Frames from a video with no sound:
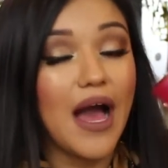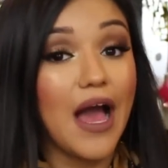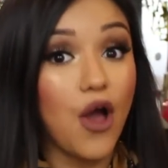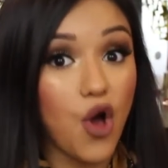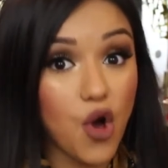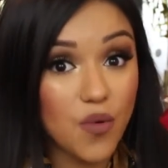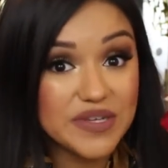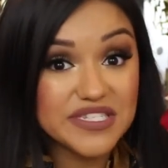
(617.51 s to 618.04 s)
I
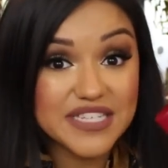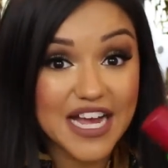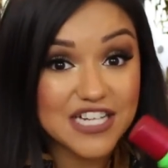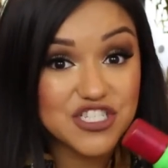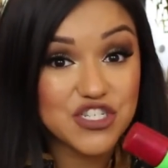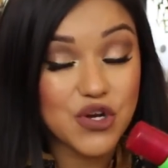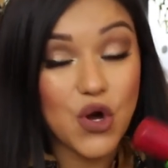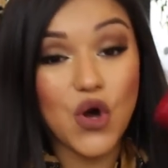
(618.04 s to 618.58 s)
always
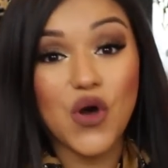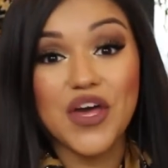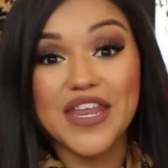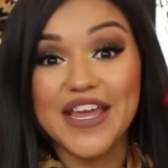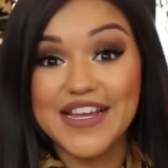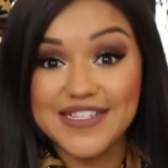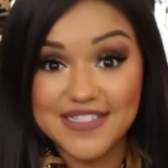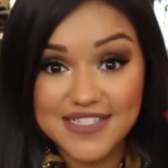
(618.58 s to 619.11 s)
catch it on
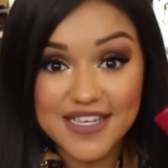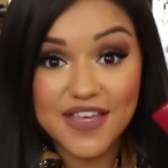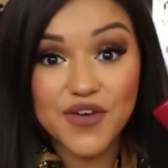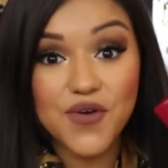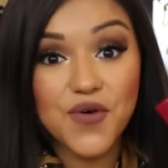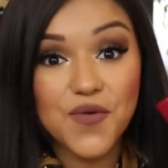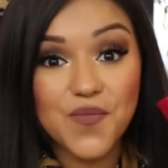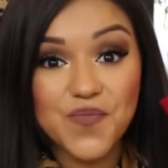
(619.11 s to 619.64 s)
a
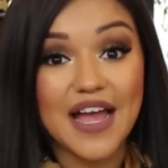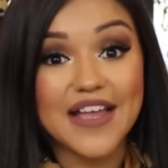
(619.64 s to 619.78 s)
deal.